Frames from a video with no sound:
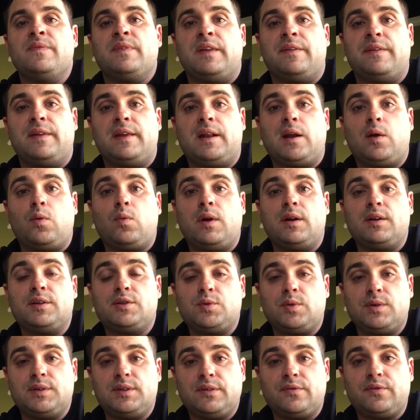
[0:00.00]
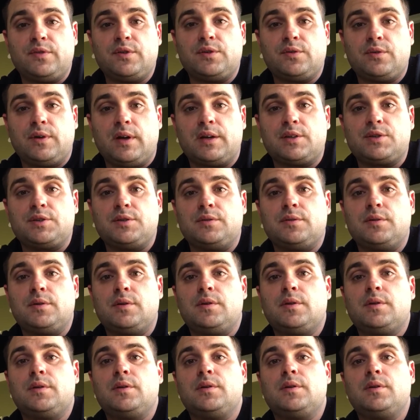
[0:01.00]
And then I went into a different direction,
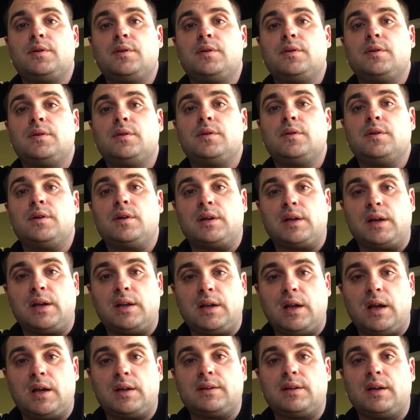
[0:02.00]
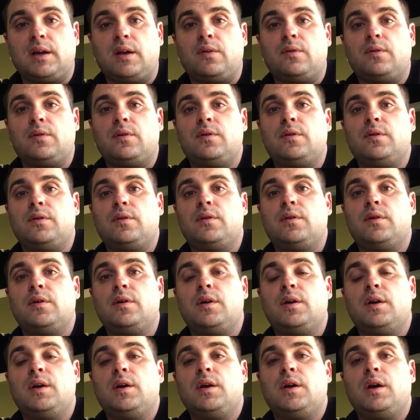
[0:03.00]
and I got knocked down.
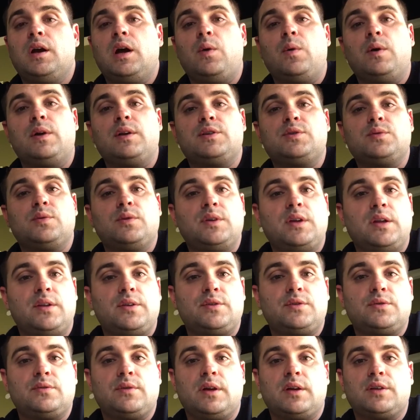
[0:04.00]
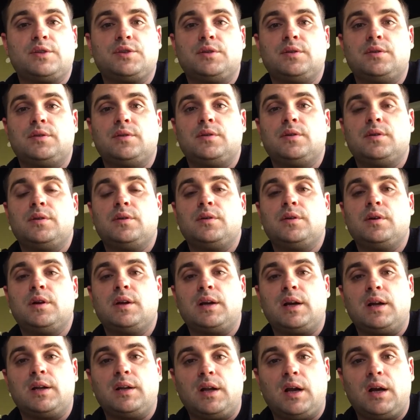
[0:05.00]
I went into another direction. I
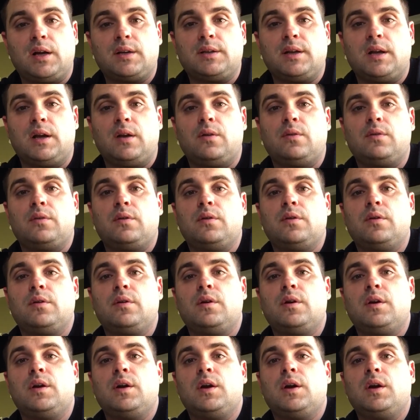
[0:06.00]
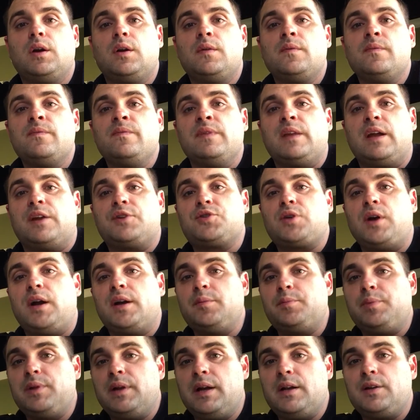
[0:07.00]
got knocked down. I tried
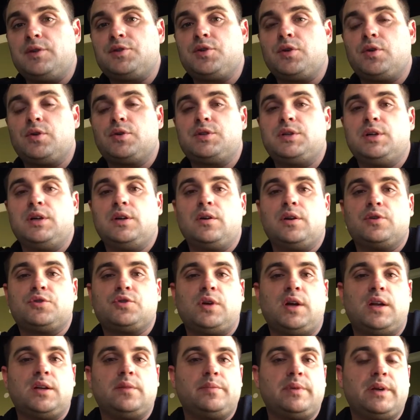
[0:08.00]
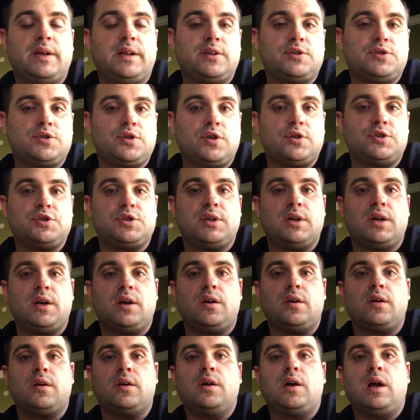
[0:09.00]
to plant a church here. I tried to plant a church
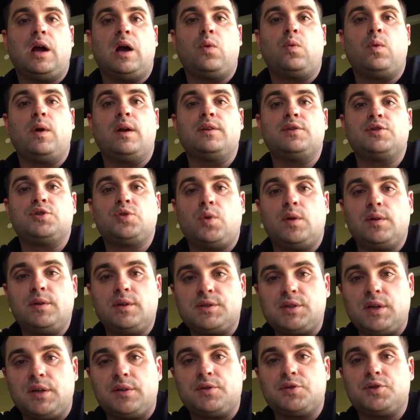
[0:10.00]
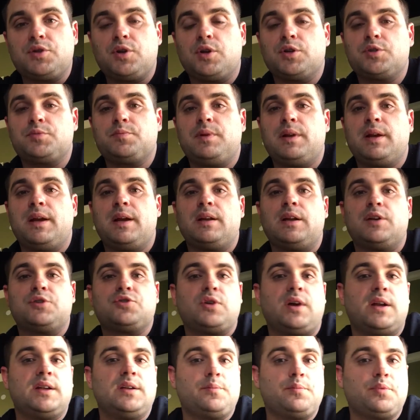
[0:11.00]
there. I went and joined this other church plant. I
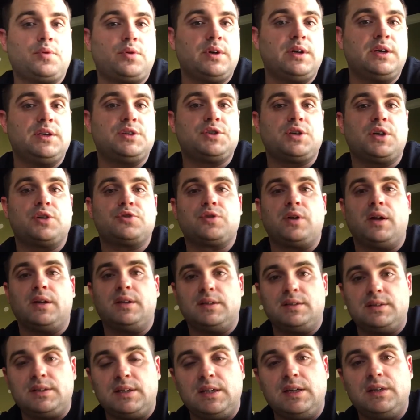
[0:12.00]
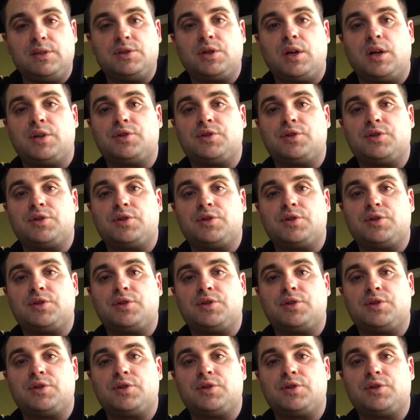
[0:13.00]
tried to preach. I tried to teach.